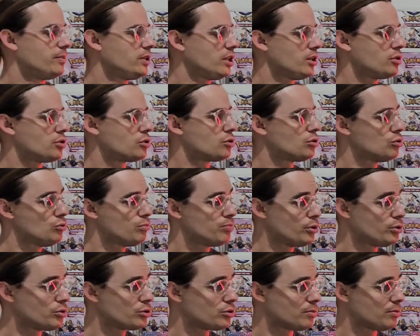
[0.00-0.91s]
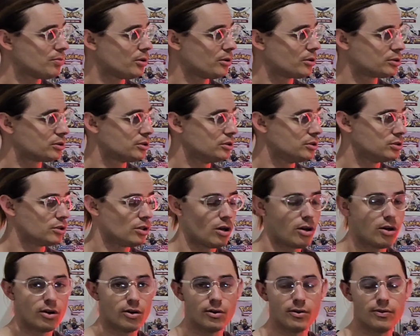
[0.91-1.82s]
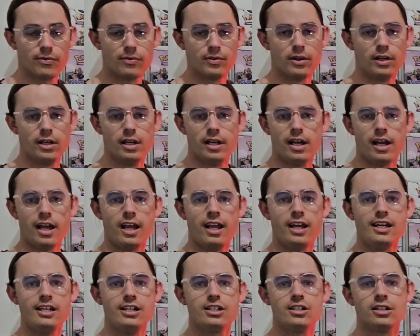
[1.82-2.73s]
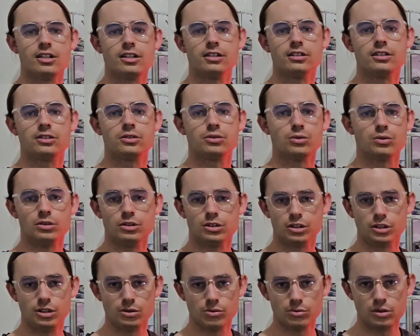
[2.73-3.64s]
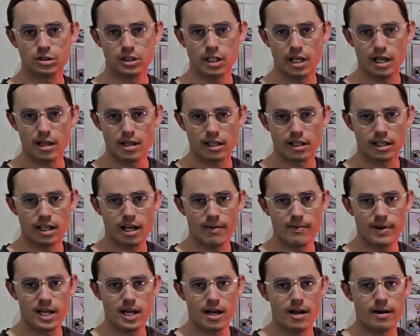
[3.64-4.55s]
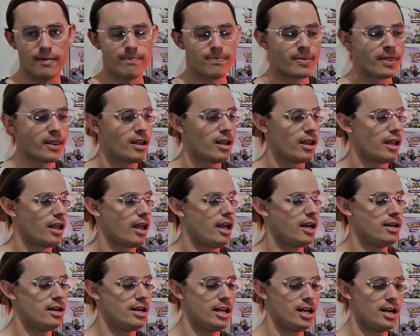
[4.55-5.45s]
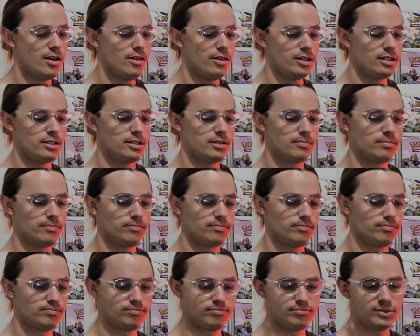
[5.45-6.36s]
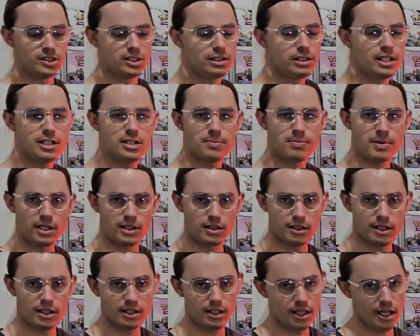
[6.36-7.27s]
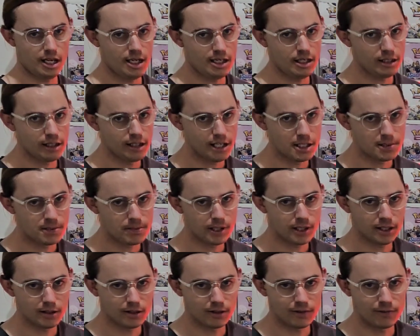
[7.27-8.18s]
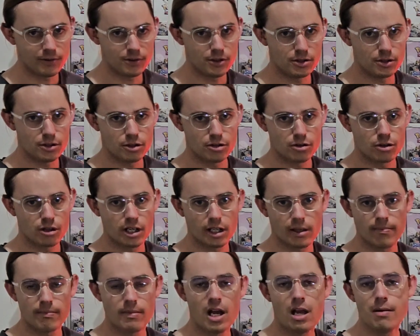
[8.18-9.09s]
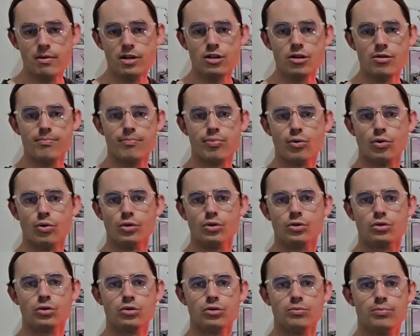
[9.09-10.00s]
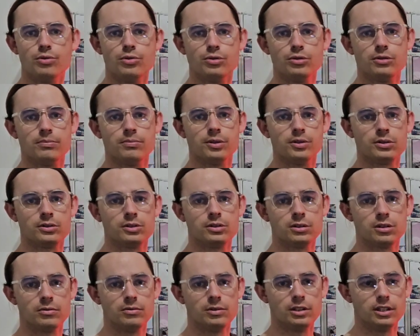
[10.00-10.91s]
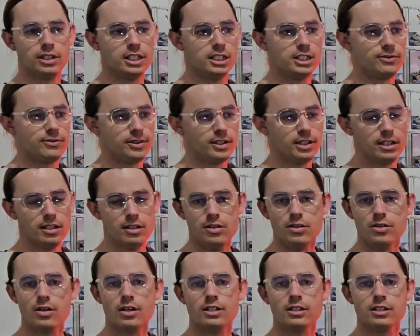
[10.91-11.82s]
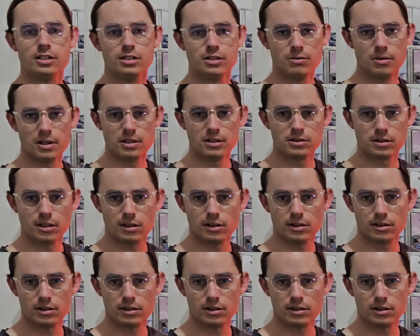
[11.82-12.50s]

2 booster boxes of each Sword and Shield set that come out. And now that, let's pick on Fusion Strike. Maybe you bought 2 booster boxes at release for $90 US,